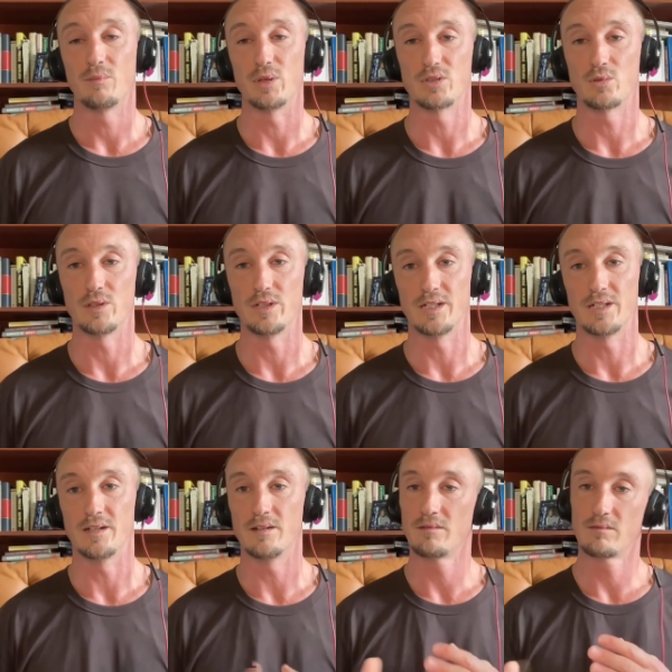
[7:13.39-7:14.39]

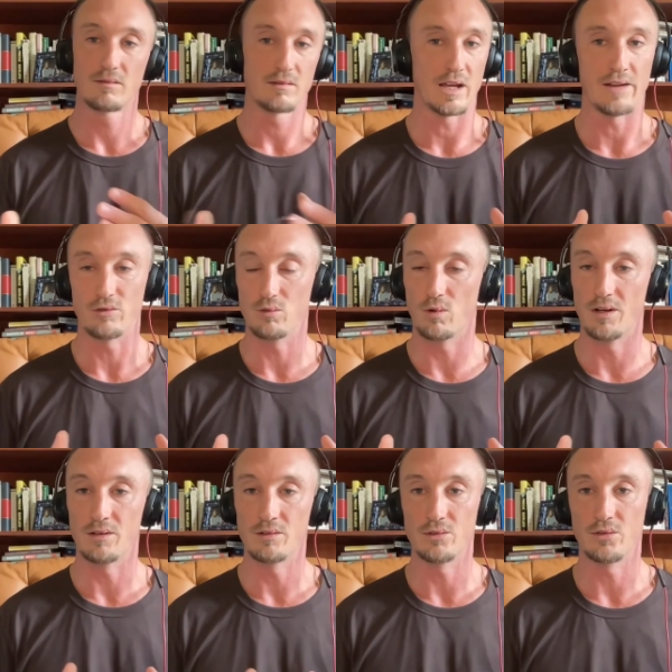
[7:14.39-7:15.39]
between
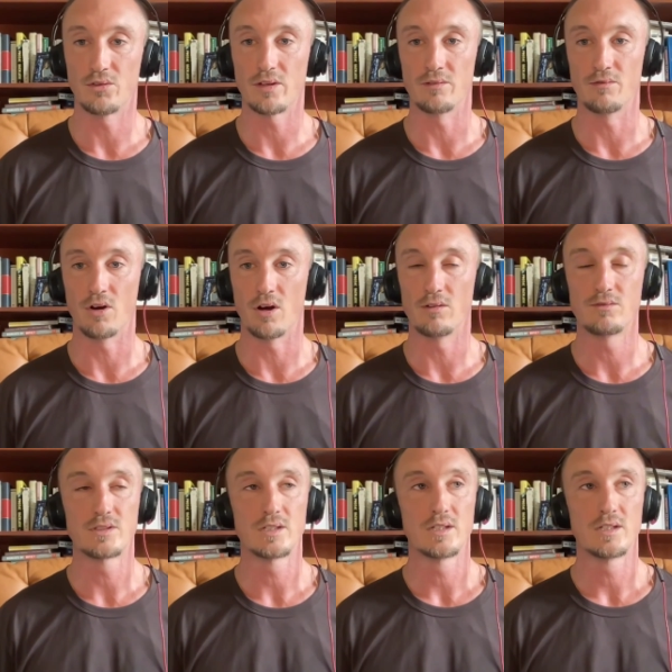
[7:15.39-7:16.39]
everyone who's
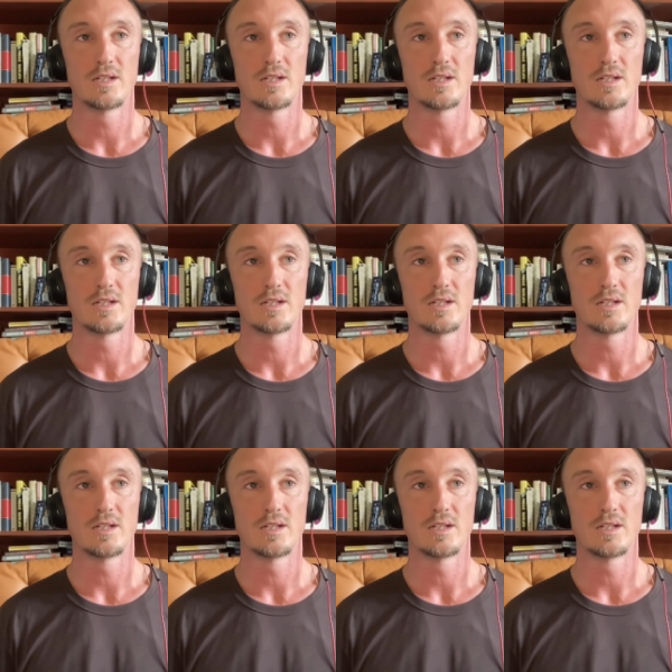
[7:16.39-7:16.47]
involved.